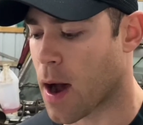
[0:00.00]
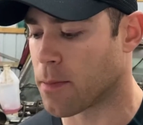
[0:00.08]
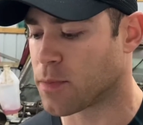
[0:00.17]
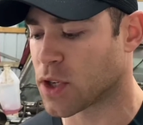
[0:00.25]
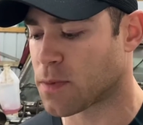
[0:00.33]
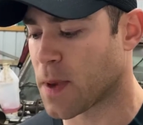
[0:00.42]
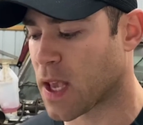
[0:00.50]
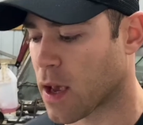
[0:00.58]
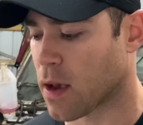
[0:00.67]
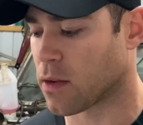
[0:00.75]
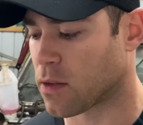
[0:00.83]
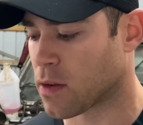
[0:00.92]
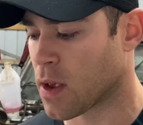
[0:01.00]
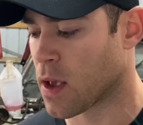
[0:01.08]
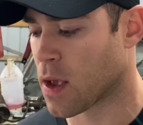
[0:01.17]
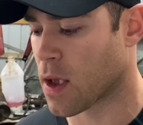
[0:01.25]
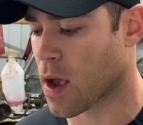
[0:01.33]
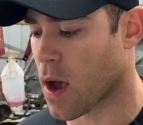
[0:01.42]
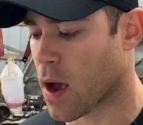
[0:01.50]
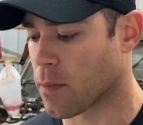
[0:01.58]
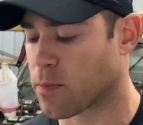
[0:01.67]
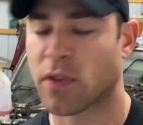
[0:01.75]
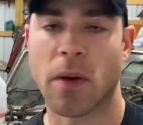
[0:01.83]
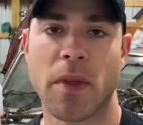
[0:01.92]
just because
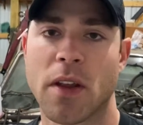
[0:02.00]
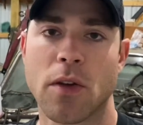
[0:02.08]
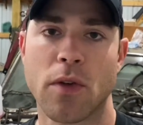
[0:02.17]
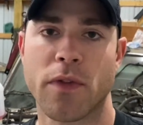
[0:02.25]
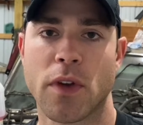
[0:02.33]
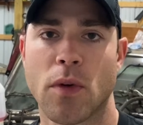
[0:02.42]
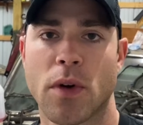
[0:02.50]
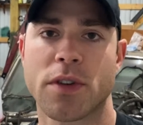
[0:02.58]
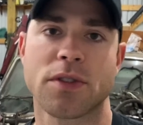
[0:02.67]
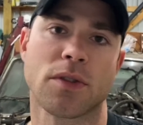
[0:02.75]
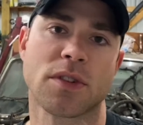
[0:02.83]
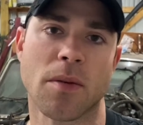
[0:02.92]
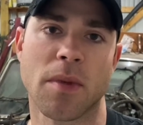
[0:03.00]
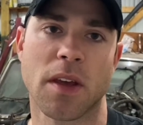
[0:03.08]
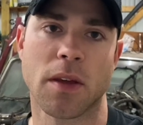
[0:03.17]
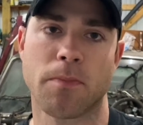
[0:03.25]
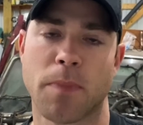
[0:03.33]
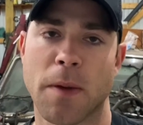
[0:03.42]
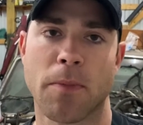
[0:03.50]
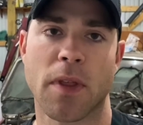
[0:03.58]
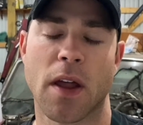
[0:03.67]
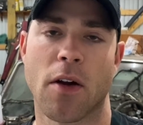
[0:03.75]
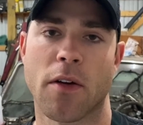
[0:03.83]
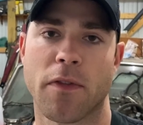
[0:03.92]
some of the new viewers or some of the people
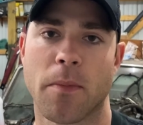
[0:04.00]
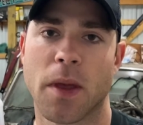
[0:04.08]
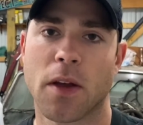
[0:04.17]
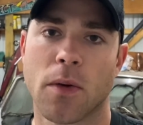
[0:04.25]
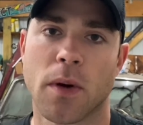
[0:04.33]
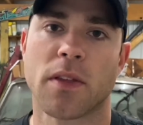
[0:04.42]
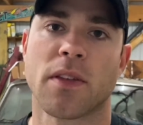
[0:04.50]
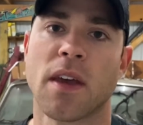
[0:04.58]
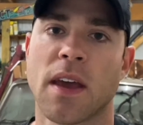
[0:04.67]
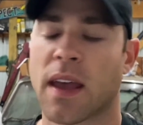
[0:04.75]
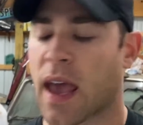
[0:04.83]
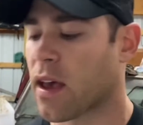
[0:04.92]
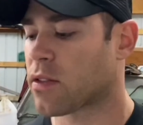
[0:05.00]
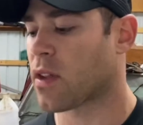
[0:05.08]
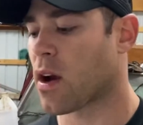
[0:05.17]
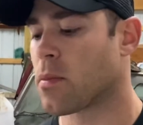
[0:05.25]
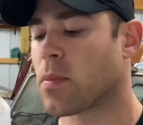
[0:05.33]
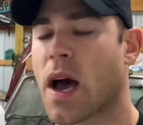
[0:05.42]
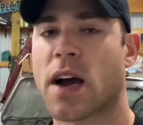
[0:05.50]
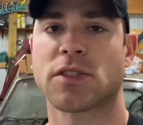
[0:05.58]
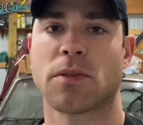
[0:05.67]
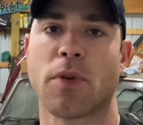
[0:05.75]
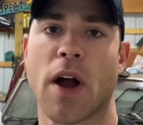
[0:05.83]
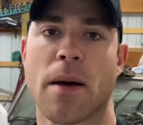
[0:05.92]
that aren't familiar with cast iron blocks
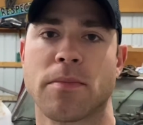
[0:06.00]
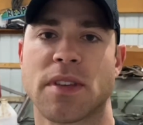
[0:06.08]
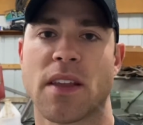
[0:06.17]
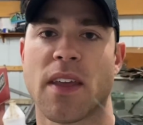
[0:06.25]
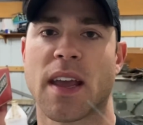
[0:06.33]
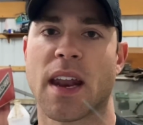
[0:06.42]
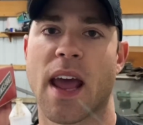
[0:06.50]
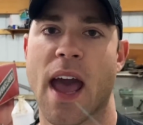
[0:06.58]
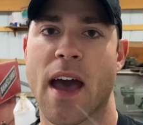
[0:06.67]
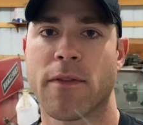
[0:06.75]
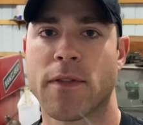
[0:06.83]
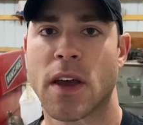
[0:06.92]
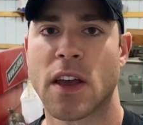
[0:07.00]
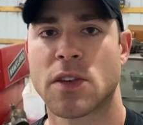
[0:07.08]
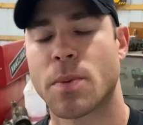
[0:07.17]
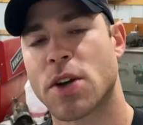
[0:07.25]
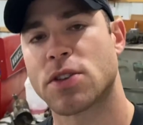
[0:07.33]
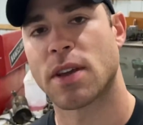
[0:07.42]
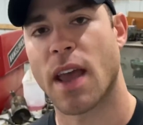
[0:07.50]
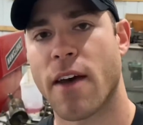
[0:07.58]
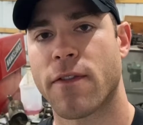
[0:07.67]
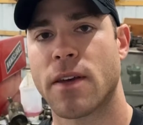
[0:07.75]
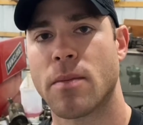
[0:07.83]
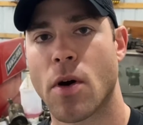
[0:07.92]
or problems that they can have, especially
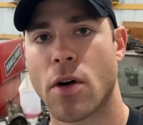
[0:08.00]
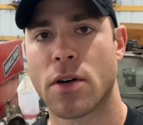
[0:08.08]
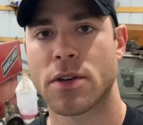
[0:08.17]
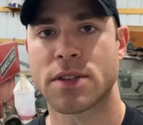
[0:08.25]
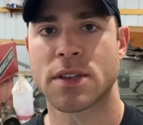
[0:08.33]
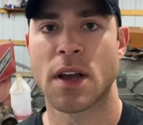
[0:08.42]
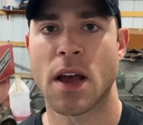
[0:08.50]
FE motors,